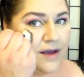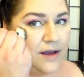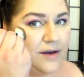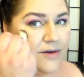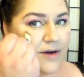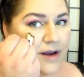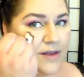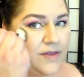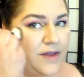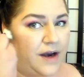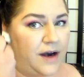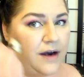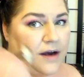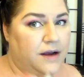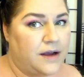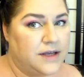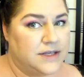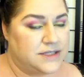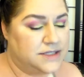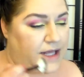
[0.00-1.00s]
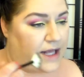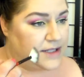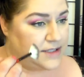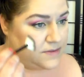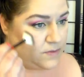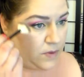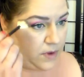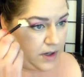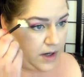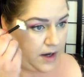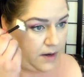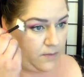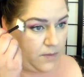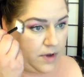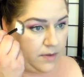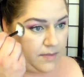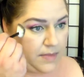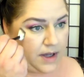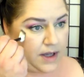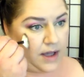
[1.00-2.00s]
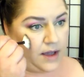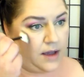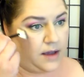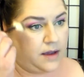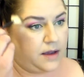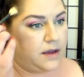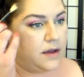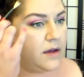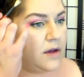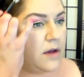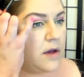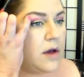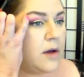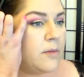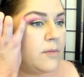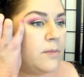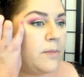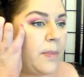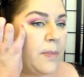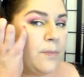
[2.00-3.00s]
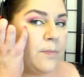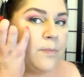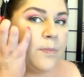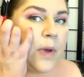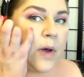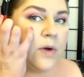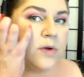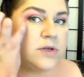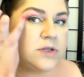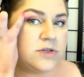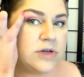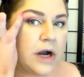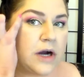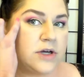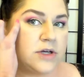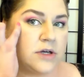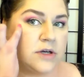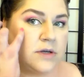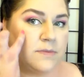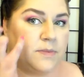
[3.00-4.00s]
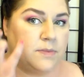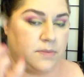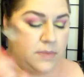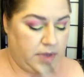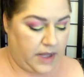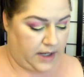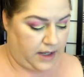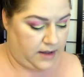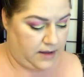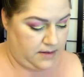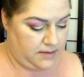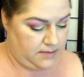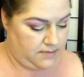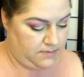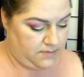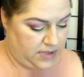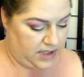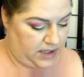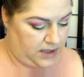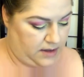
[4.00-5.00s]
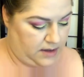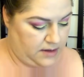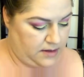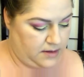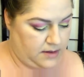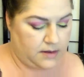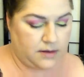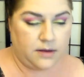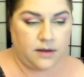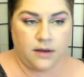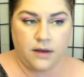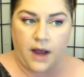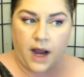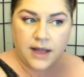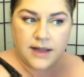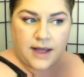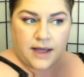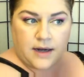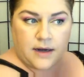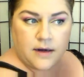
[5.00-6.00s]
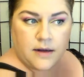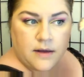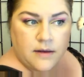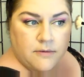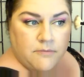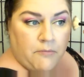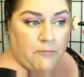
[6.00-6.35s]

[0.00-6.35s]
and right there, because that's where I want my bone structure to like be highlighted.